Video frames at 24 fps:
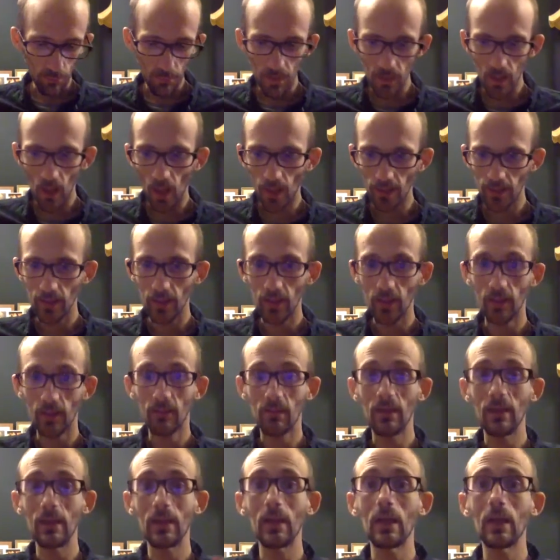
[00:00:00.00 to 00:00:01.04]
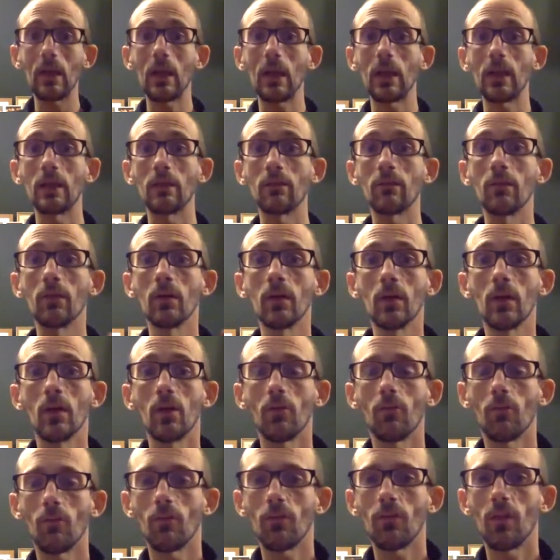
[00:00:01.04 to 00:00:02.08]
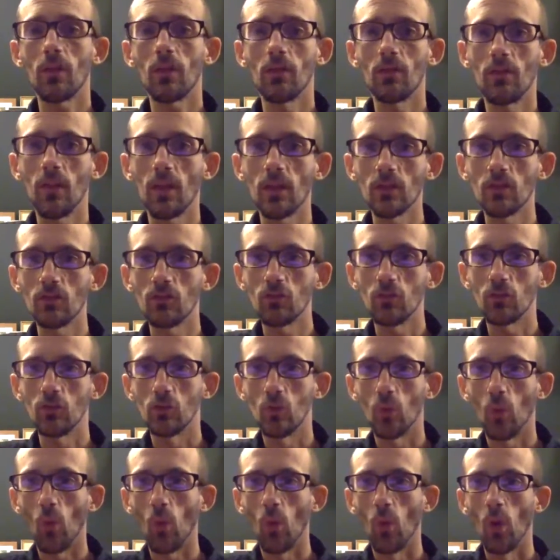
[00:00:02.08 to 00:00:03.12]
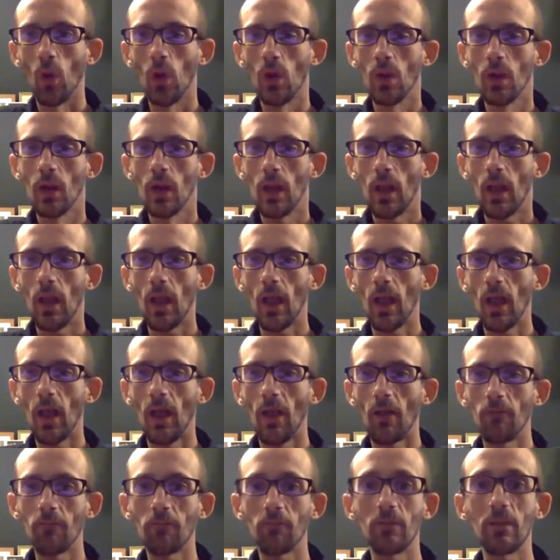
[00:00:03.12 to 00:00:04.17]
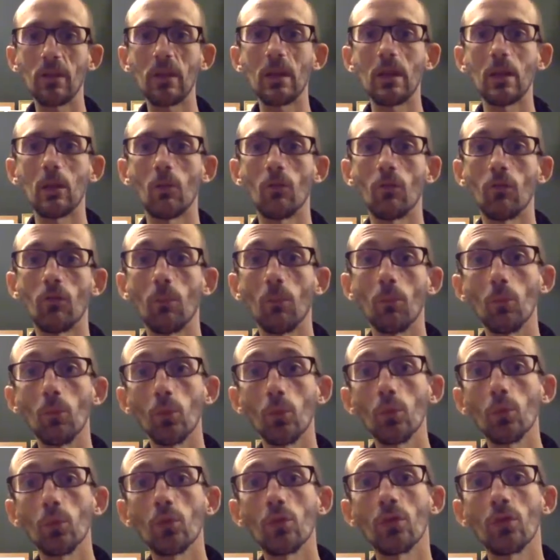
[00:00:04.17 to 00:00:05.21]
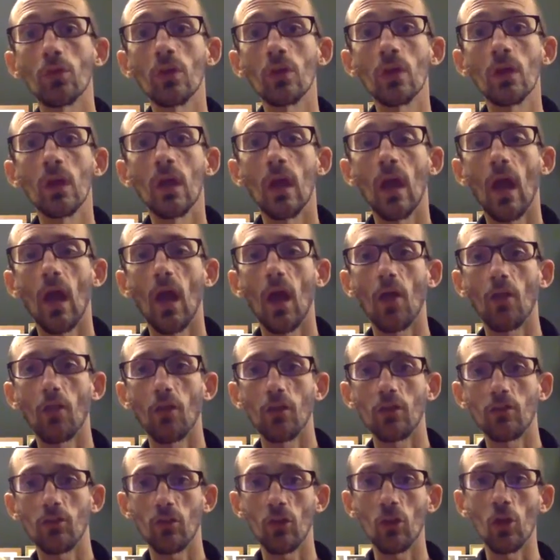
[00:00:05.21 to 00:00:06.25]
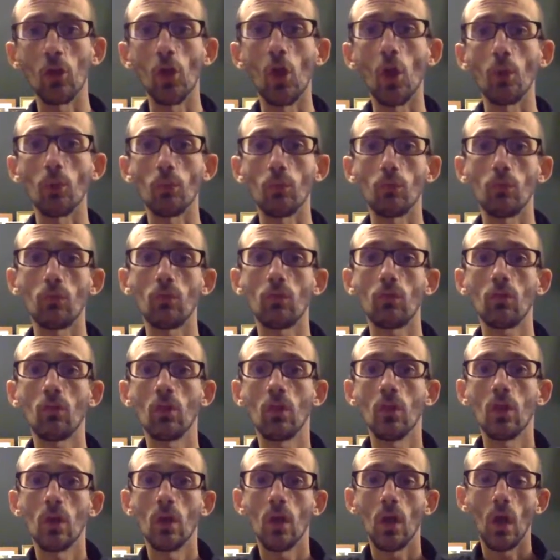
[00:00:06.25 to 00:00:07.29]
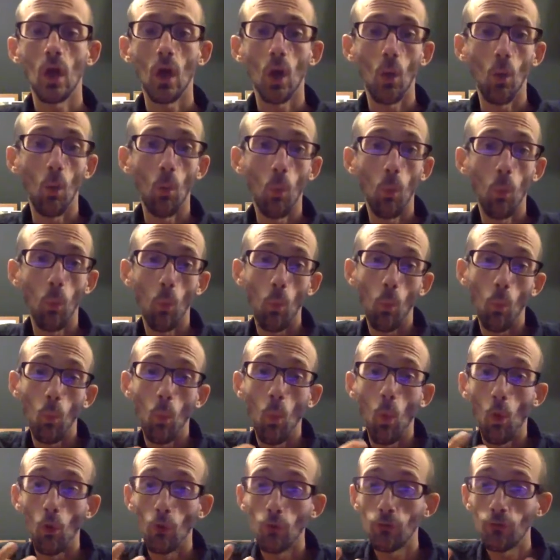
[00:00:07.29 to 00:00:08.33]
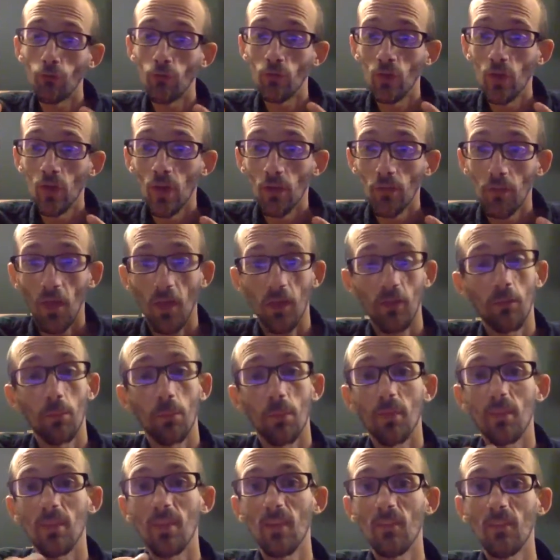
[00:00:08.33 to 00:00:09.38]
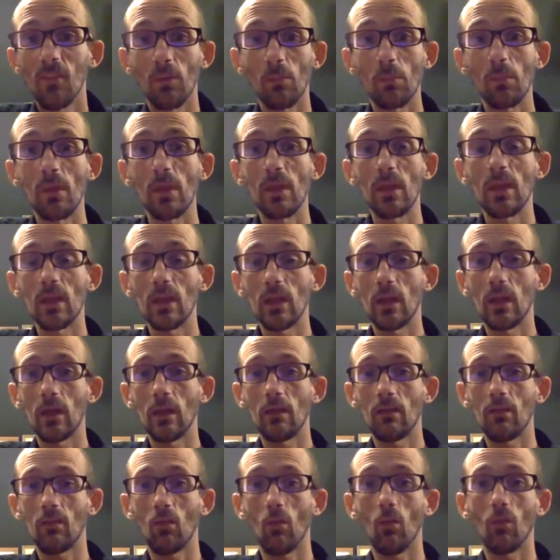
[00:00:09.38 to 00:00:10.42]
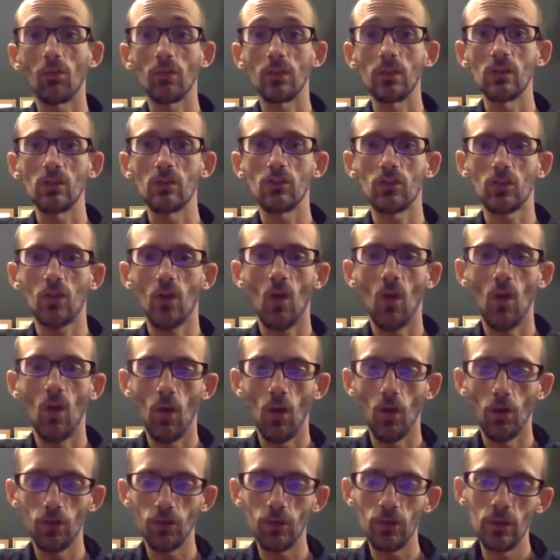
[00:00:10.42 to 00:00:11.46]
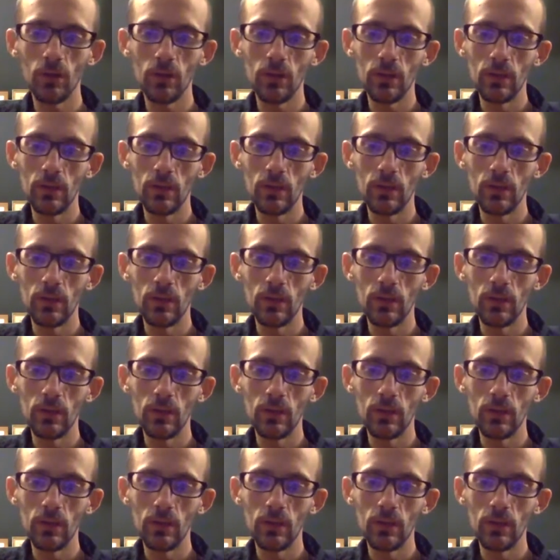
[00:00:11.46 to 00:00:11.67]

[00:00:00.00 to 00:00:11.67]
for me, I get a tingling sensation, or a feeling of the mood that denotes what that specific meaning is of each card.